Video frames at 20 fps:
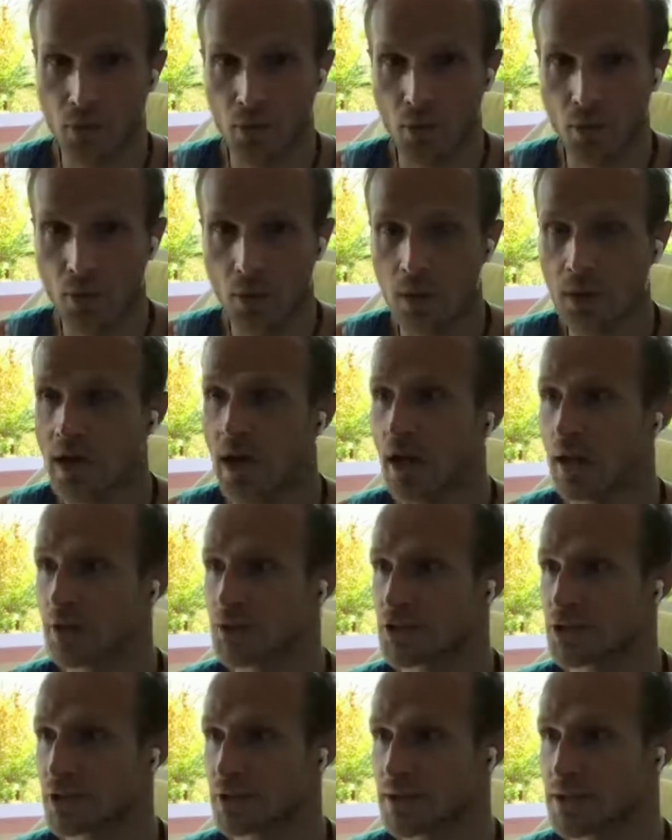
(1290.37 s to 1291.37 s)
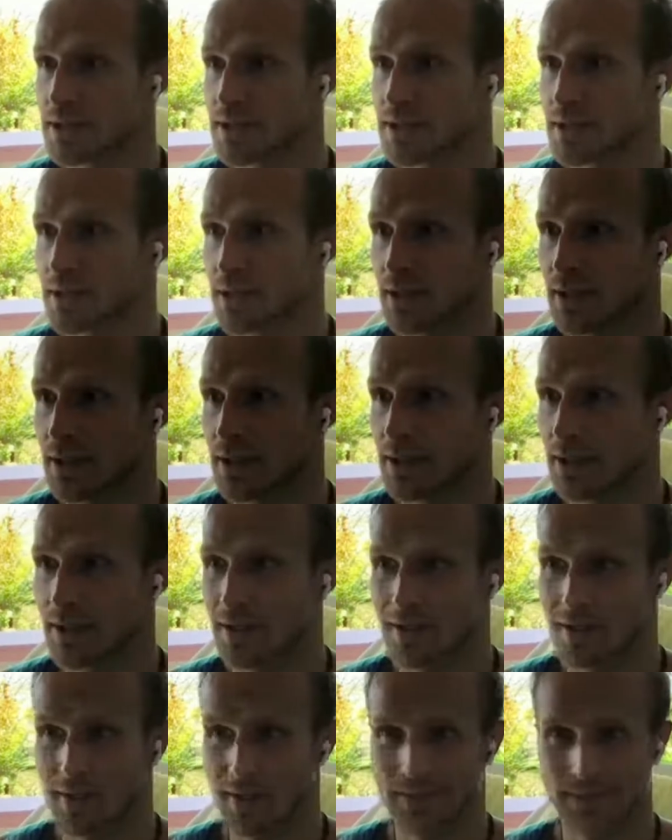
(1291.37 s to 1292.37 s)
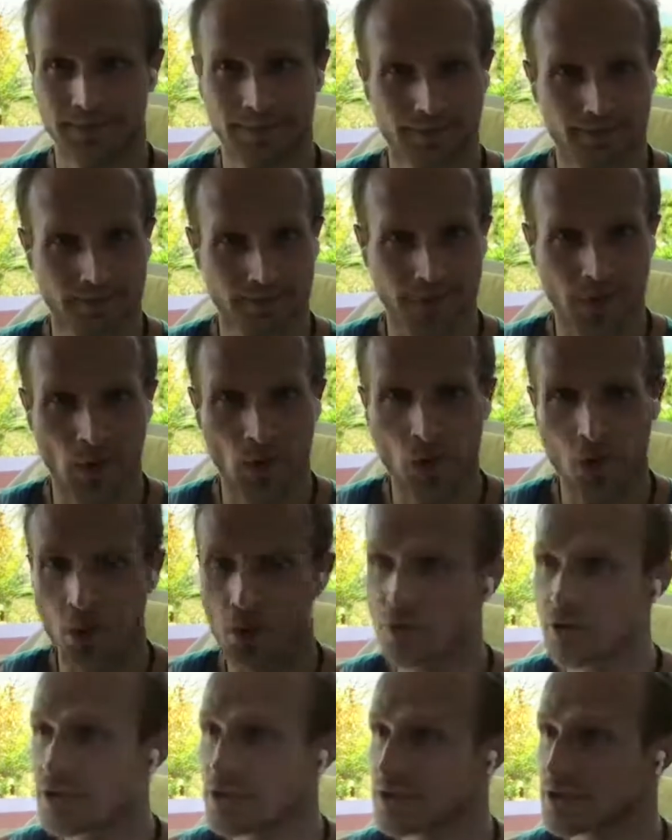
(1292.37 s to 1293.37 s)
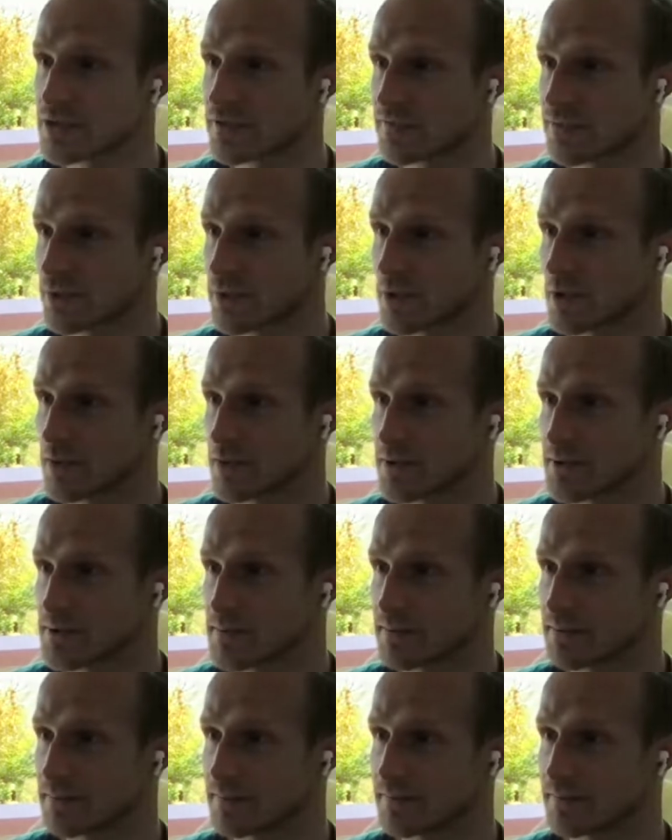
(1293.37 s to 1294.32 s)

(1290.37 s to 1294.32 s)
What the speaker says: all cultures, all regions of the world,